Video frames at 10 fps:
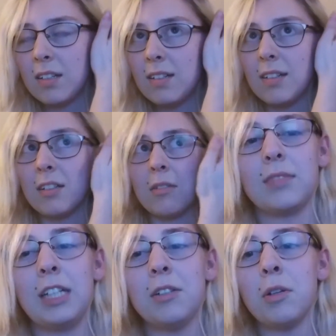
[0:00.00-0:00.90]
I
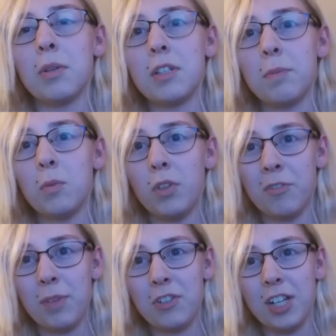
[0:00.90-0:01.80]
don't know, it's been one
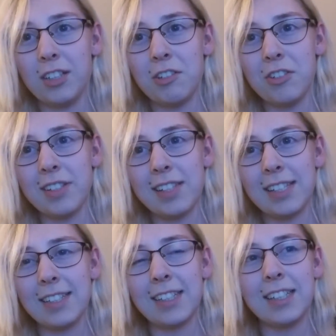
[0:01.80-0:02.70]
of my challenges
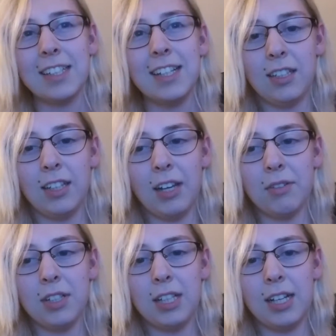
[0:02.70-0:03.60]
lately. I
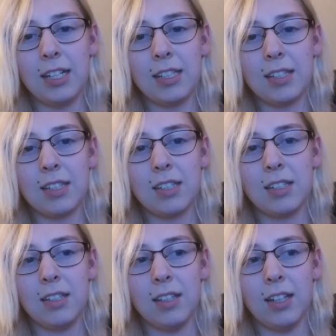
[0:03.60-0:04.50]
realized
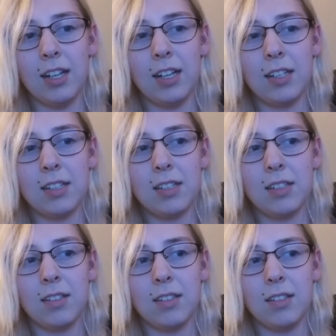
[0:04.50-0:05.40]
that
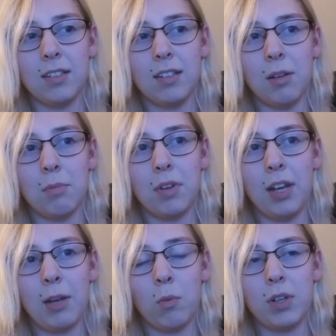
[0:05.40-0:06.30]

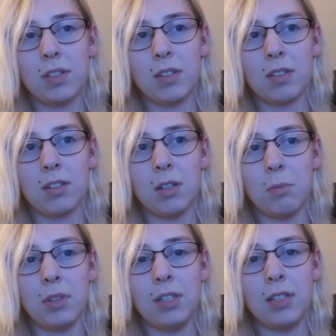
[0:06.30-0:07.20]
I wasn't
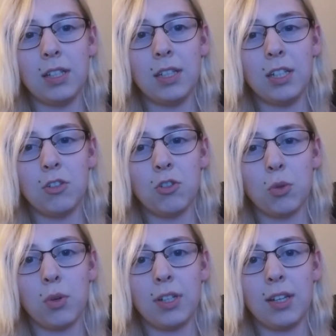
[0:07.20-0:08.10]
completely
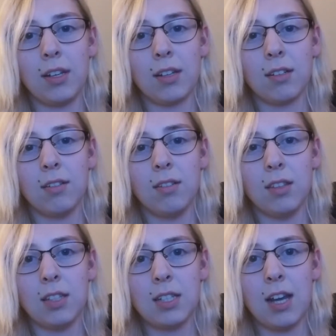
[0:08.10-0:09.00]
enjoying
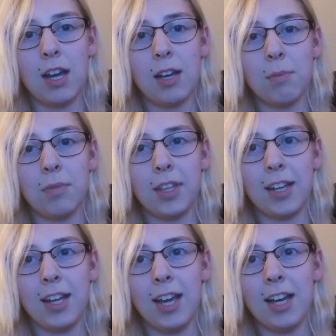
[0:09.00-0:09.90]
the time that
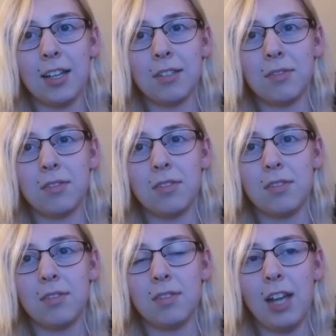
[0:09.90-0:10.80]

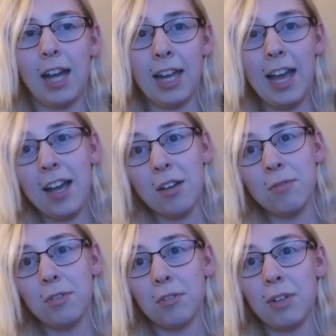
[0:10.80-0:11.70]
I
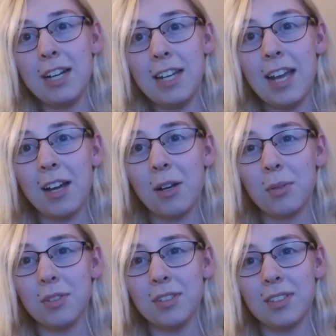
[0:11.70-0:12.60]
have right
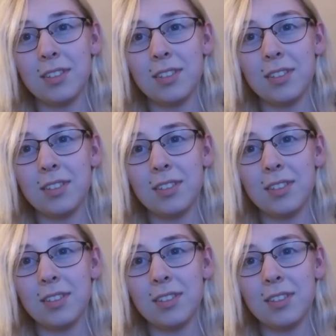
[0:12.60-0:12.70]
now